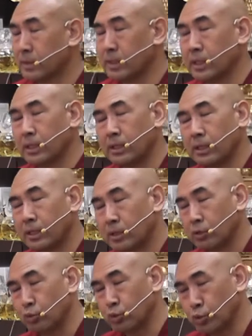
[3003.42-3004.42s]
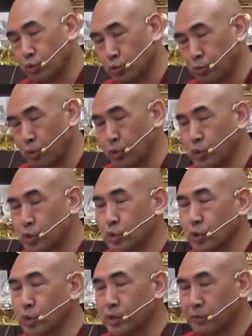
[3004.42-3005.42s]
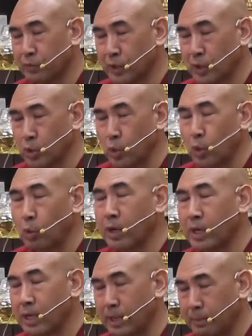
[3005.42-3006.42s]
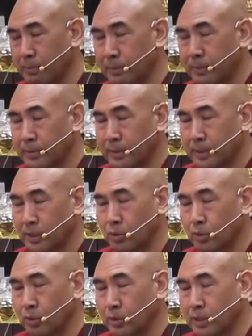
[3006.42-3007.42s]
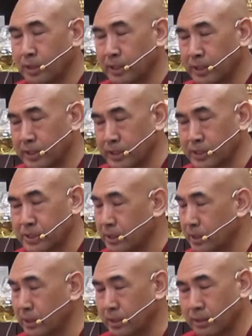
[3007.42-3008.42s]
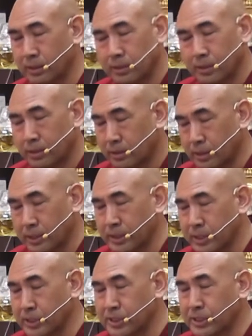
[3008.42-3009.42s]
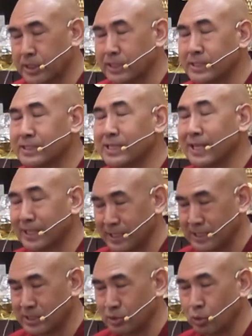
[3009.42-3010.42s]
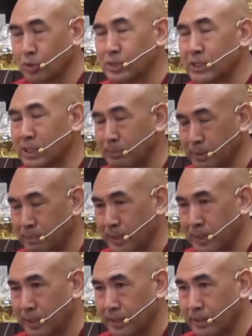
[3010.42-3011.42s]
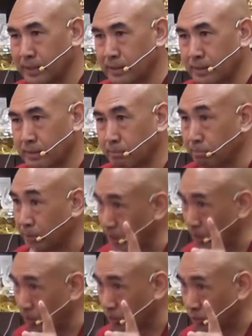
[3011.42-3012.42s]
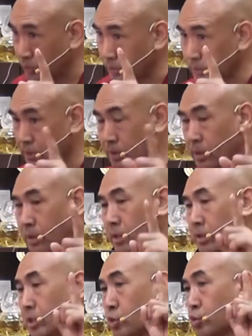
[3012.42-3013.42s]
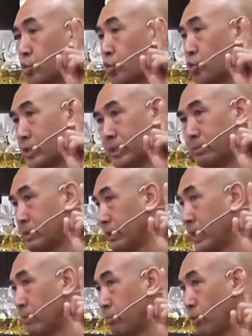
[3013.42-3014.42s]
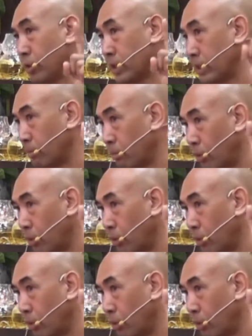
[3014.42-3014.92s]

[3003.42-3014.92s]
Then you so difficult to overcome, you know, the lethargy and slackness or sleepy mind. Because the two terms are very important.